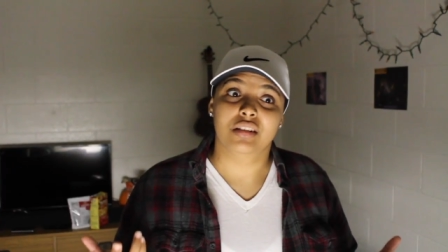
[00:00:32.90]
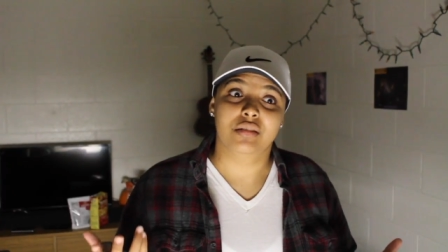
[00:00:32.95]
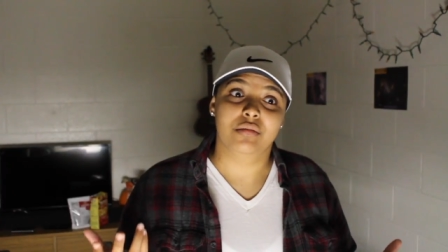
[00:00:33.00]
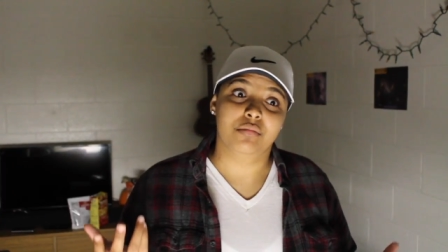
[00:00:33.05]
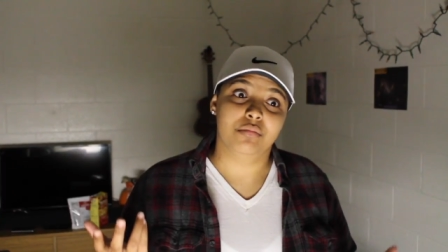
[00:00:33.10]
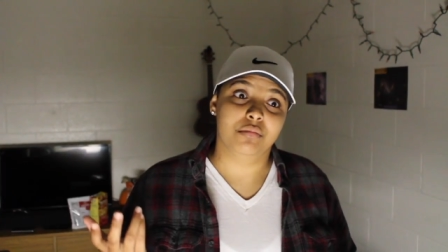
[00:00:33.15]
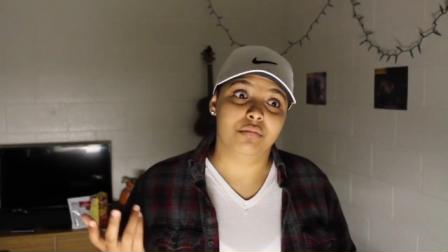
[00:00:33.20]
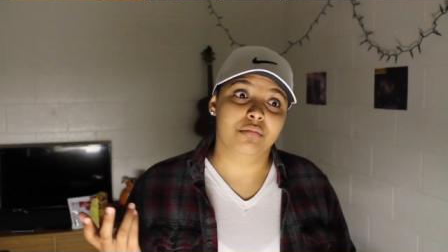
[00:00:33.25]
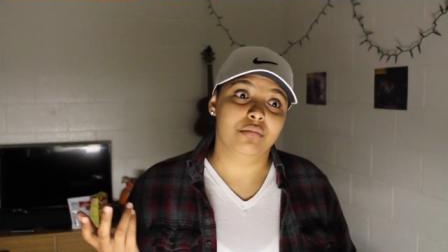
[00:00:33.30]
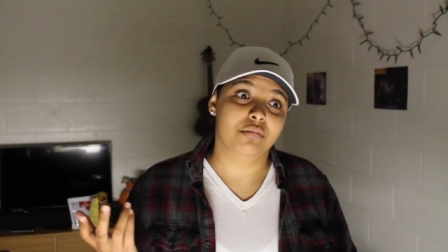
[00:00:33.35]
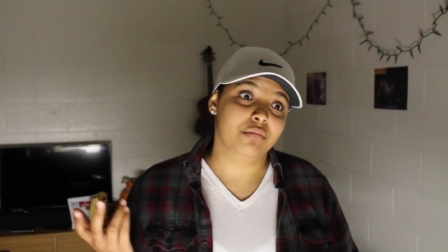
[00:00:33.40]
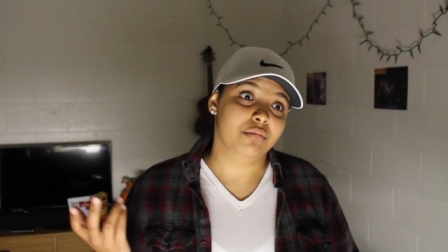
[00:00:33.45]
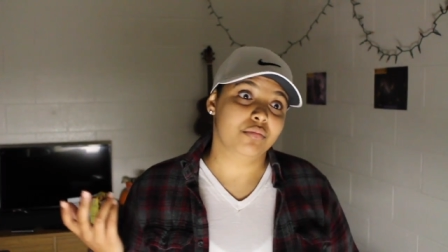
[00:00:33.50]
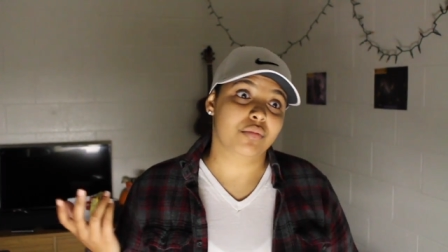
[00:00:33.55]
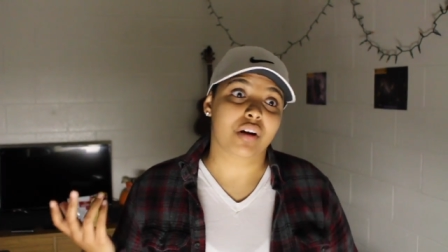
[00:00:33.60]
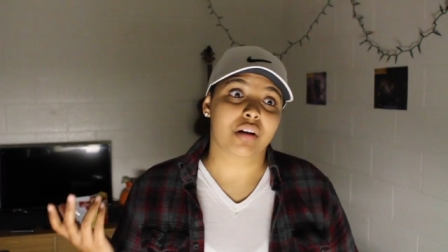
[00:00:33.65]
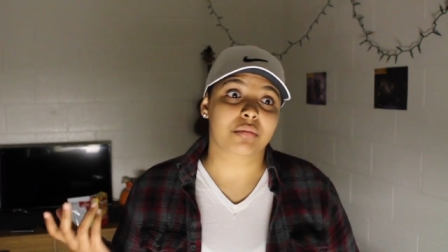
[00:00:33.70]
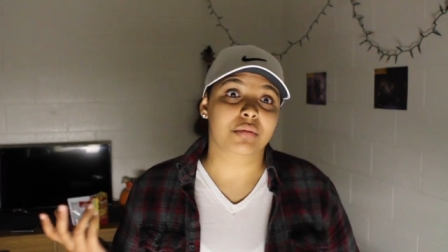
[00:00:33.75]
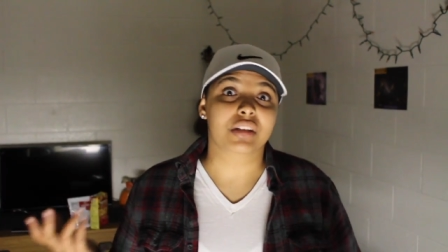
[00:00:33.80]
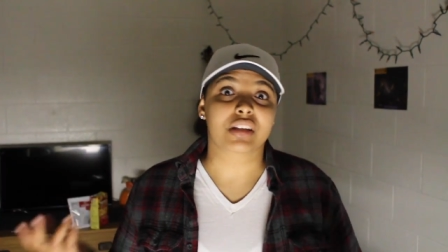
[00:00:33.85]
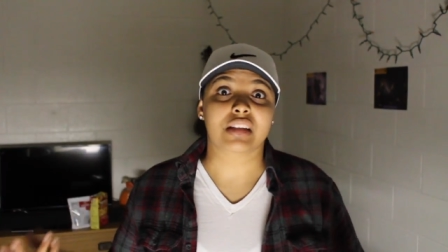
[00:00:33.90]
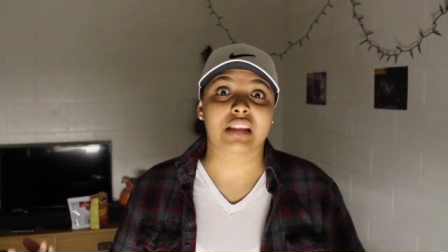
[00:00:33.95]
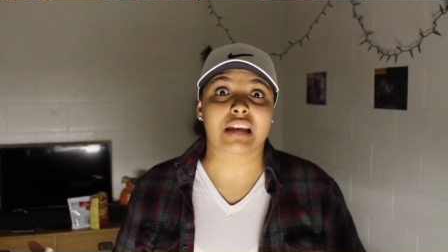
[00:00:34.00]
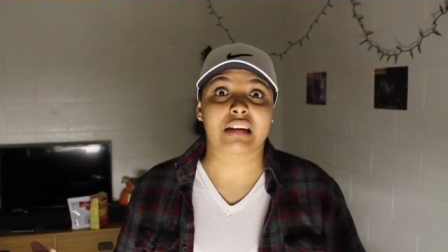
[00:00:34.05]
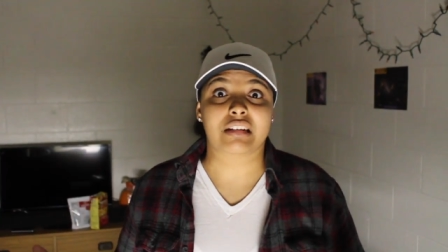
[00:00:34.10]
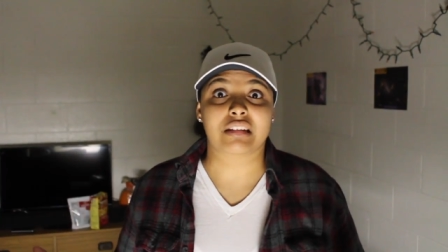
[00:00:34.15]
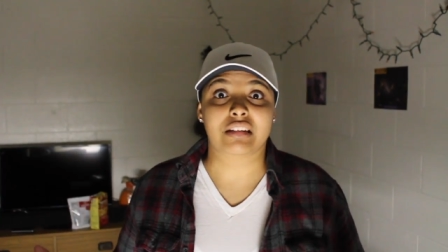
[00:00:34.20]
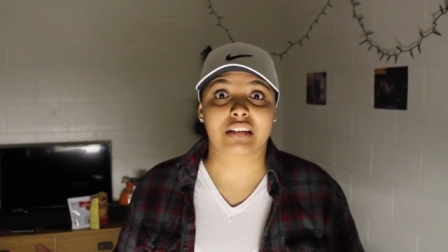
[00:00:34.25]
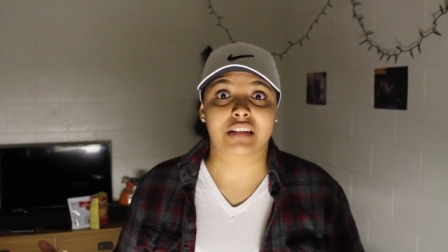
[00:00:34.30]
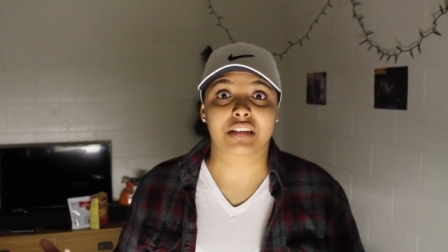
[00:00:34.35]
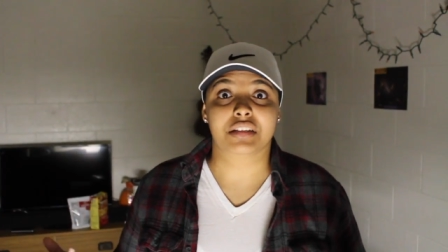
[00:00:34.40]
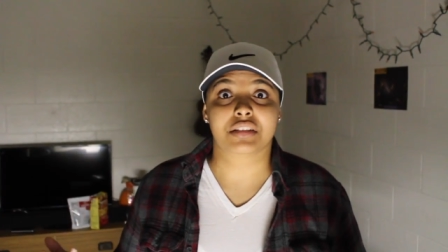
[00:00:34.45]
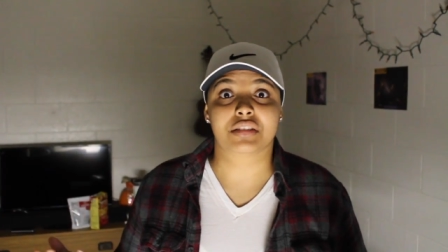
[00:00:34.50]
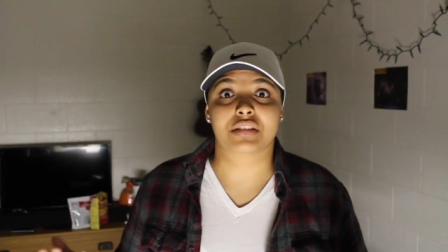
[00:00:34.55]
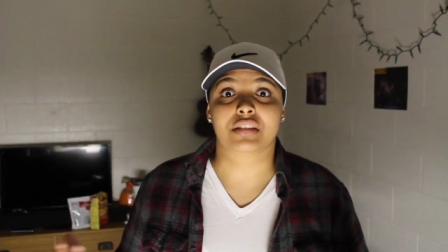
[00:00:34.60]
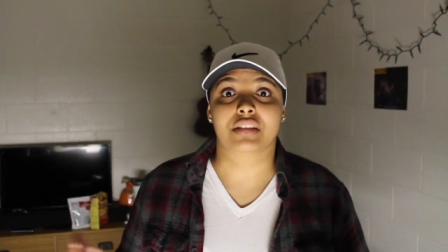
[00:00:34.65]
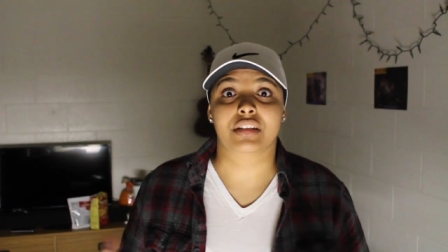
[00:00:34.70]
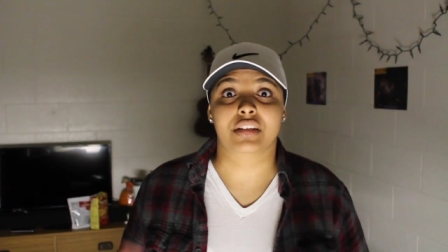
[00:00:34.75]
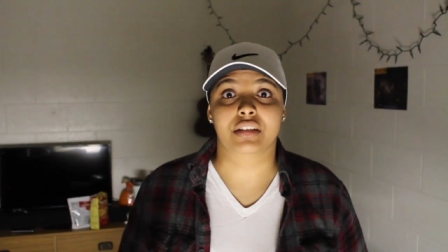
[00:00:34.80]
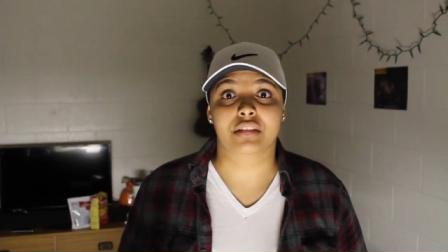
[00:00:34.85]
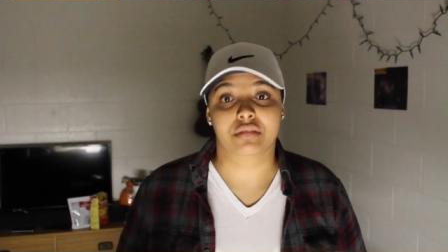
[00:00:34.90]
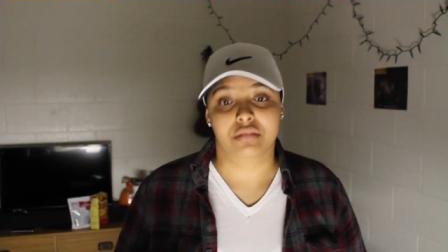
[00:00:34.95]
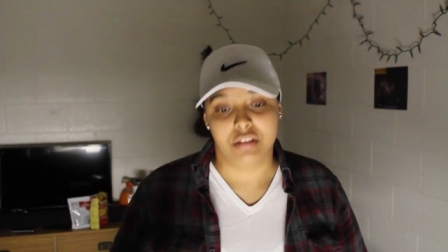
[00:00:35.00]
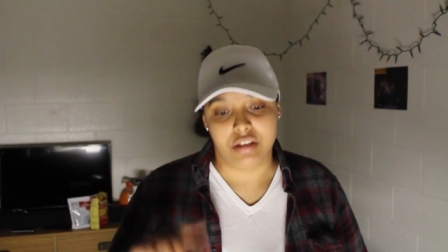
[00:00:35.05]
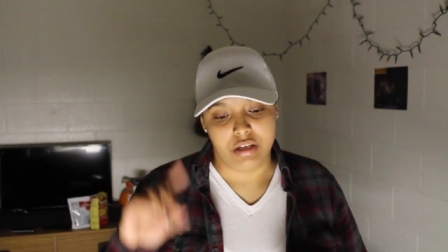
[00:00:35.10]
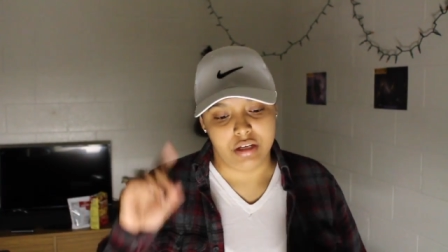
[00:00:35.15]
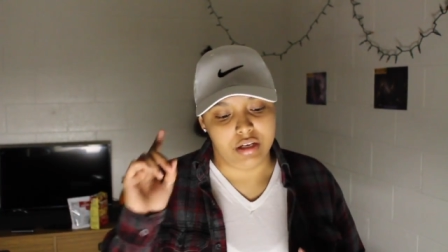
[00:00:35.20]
Mm, probably a lot of things like